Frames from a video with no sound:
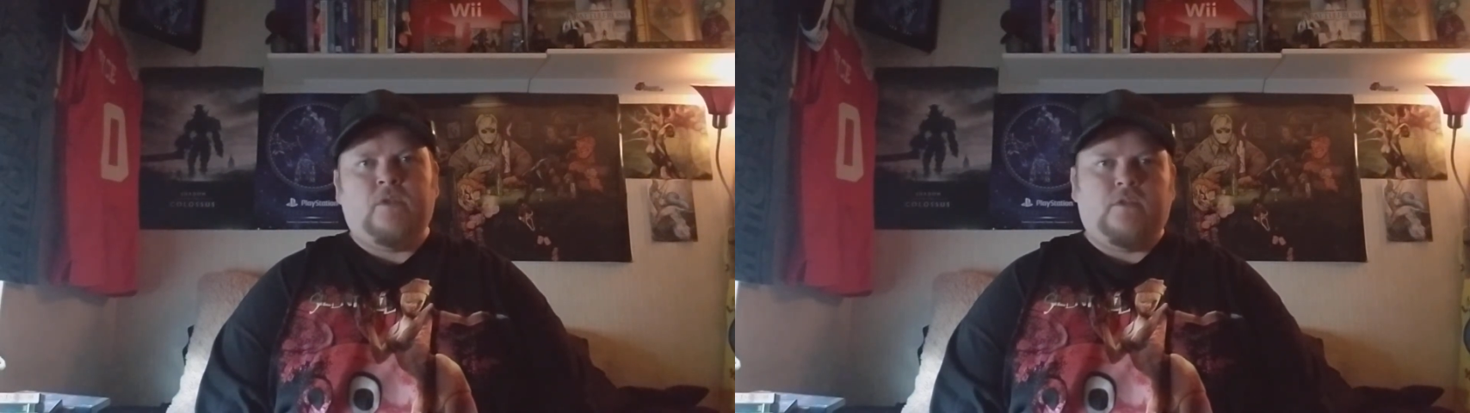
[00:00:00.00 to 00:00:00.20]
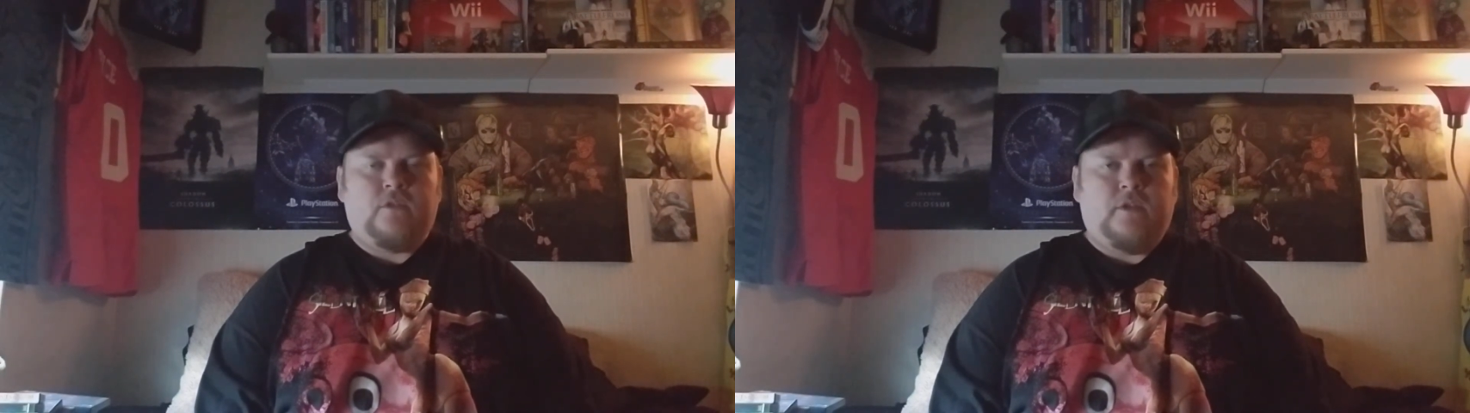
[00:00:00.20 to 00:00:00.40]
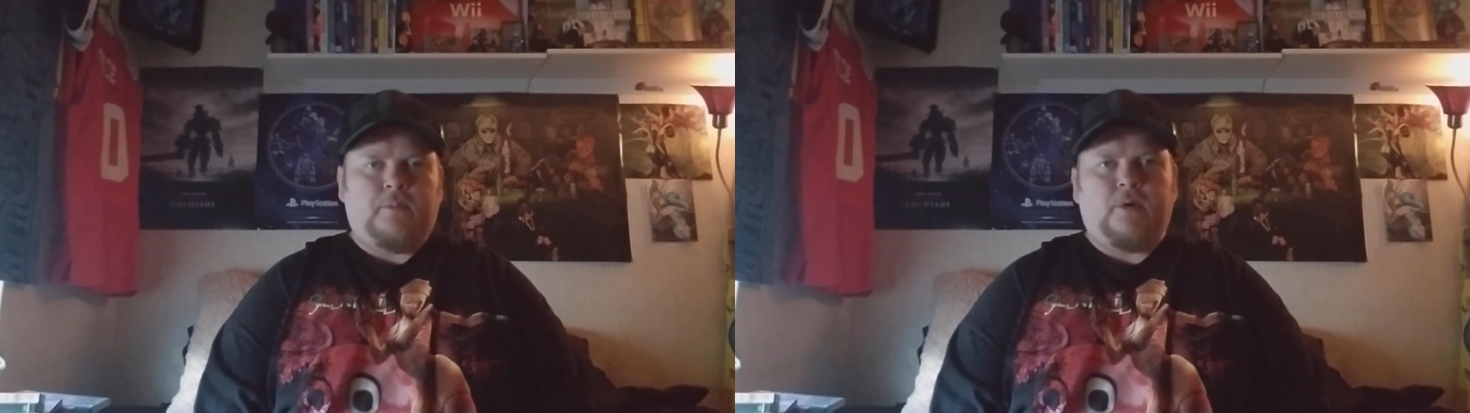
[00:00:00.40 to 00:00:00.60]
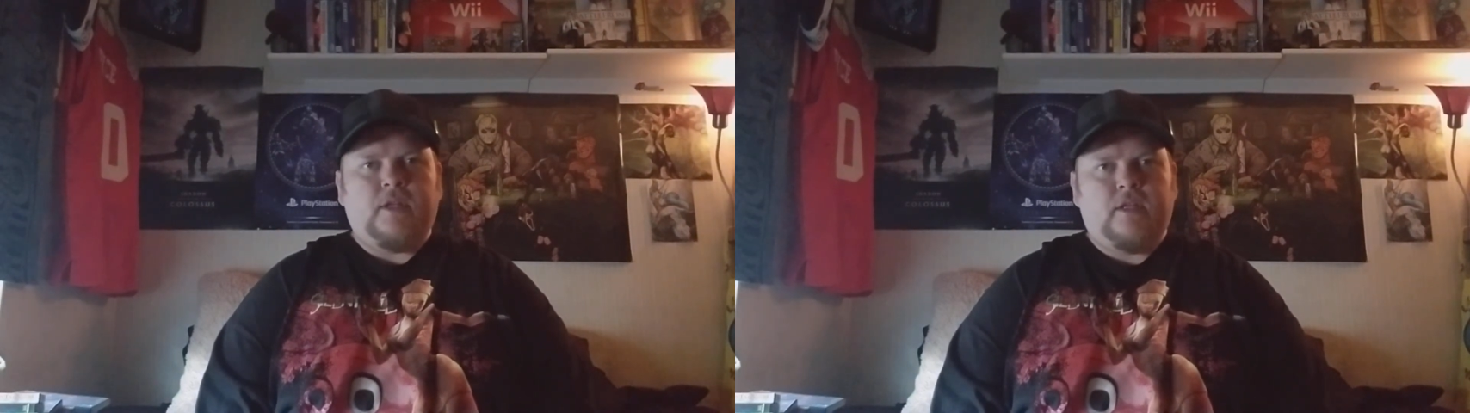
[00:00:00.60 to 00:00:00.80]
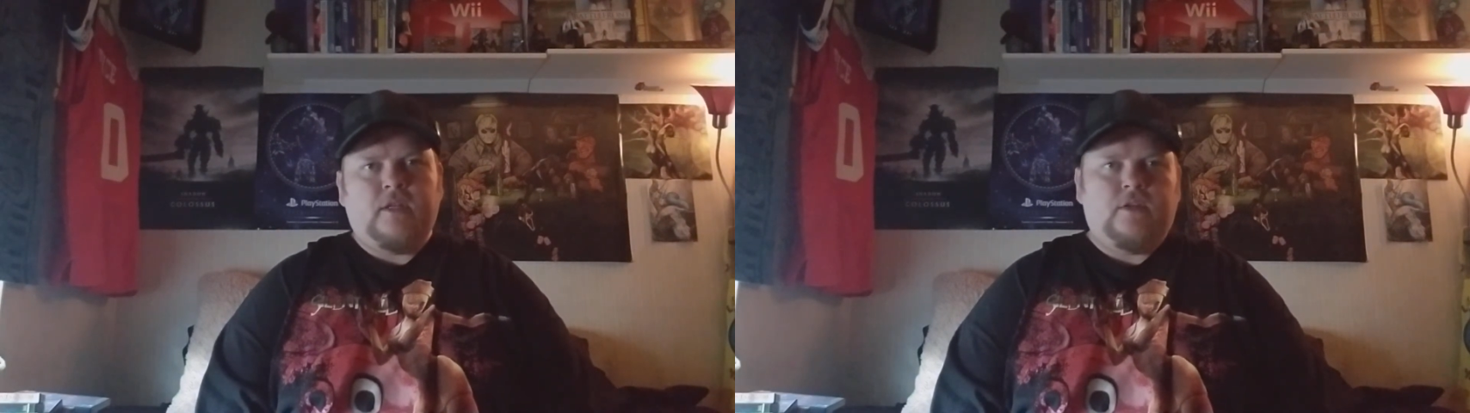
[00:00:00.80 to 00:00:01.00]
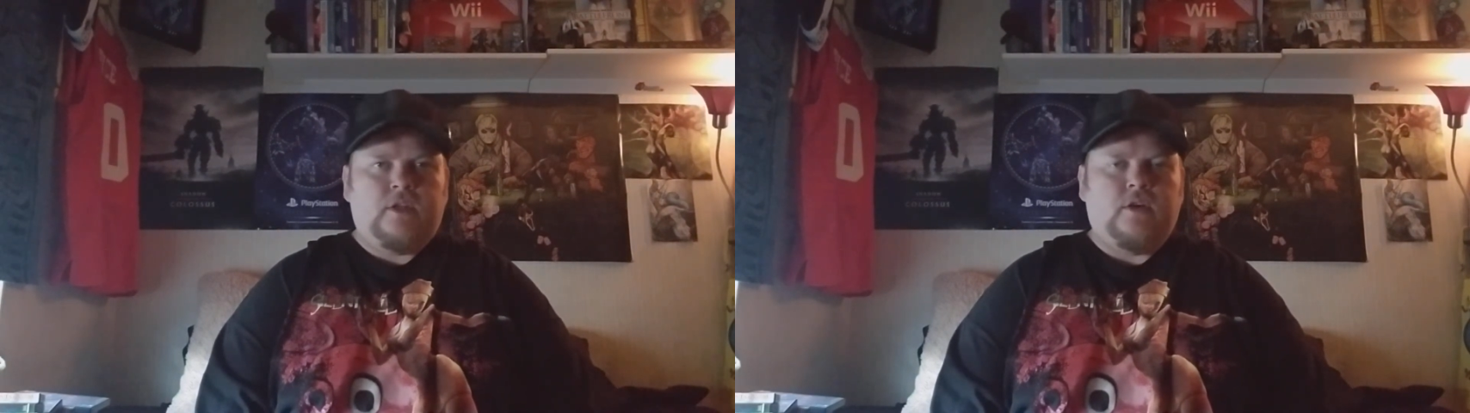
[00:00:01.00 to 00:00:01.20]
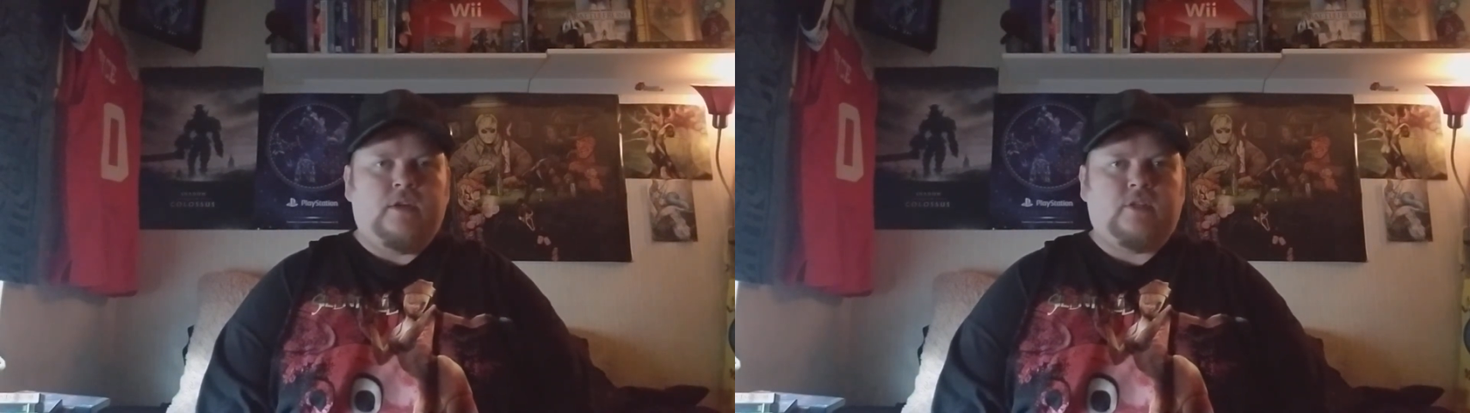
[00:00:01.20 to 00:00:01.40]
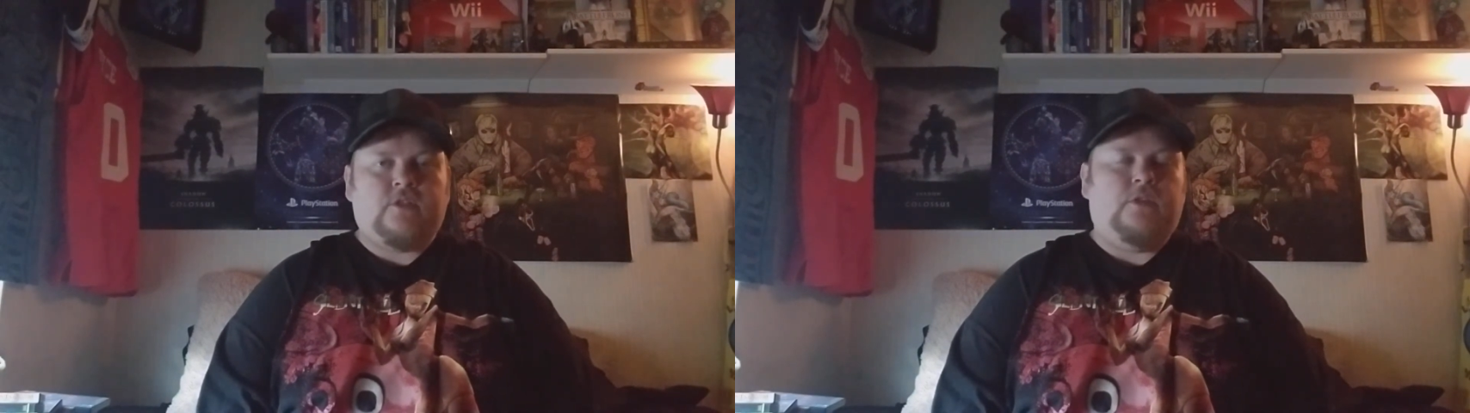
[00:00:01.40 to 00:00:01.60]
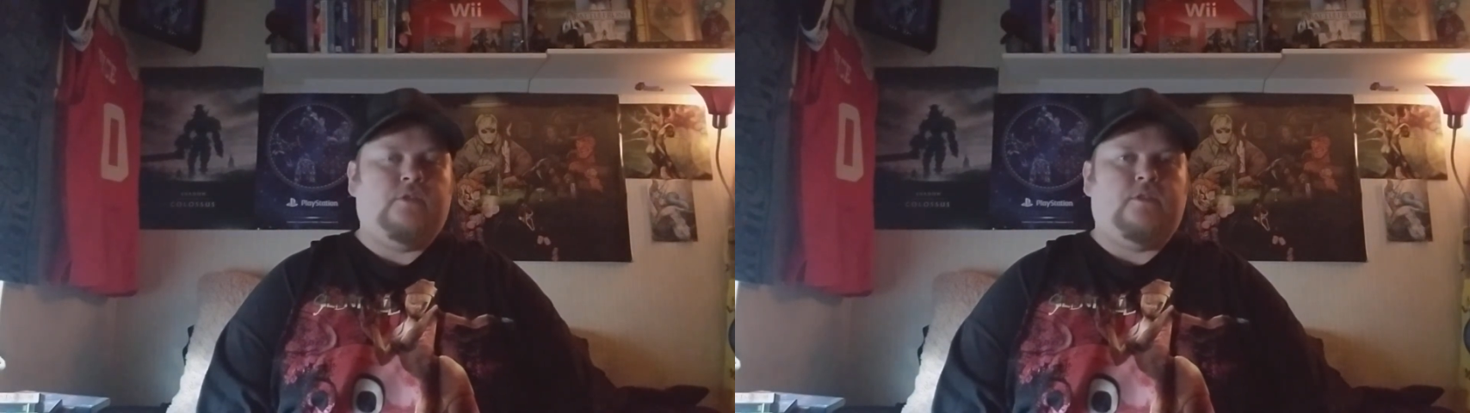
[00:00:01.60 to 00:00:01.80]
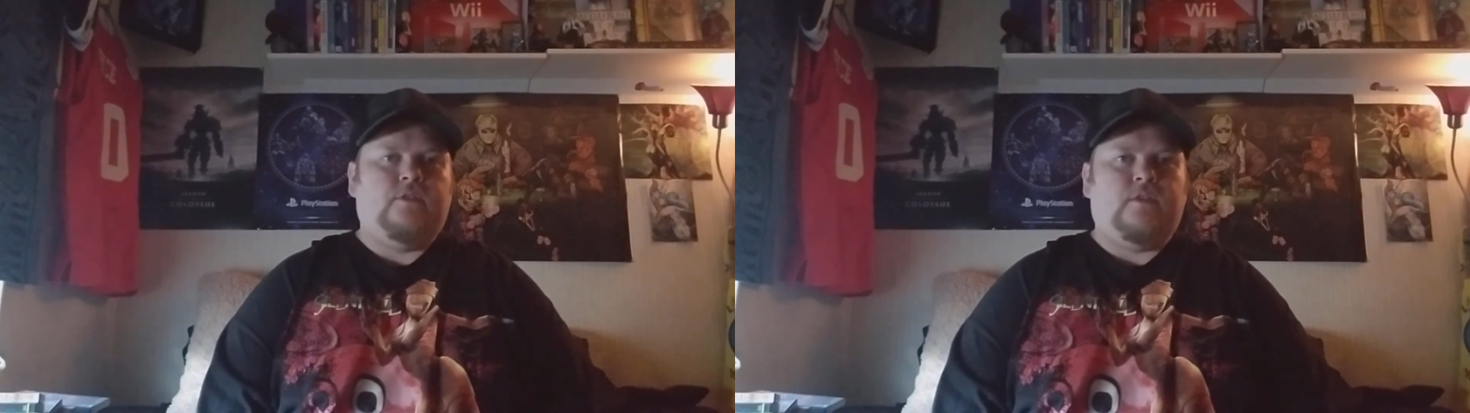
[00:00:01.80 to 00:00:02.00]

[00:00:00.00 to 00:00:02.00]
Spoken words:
So they're pretty, exclusive,